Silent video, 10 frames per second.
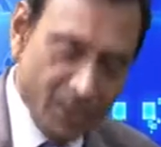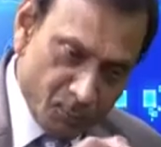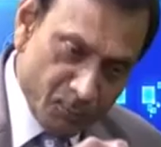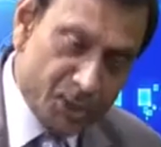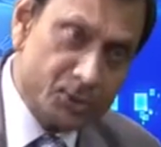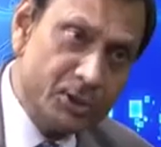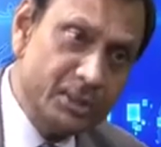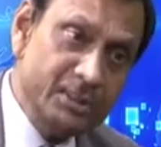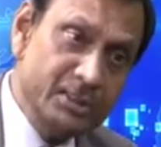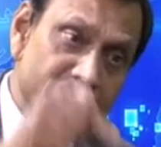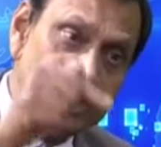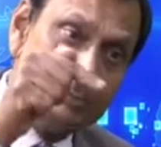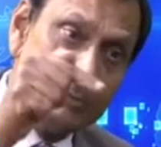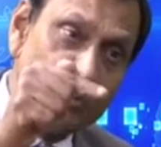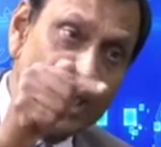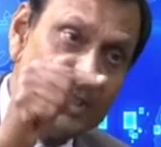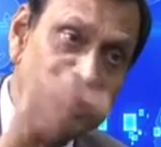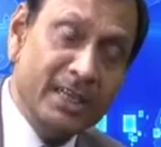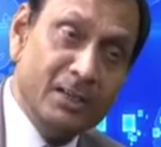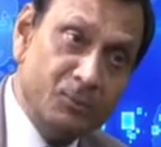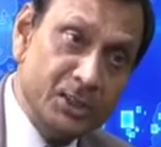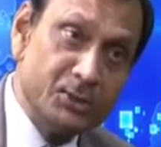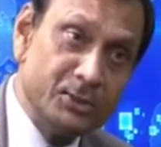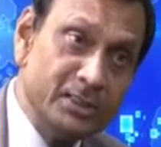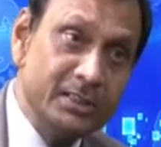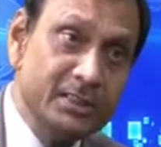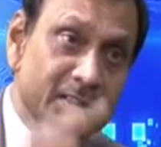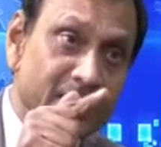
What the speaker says: We should, number one, we should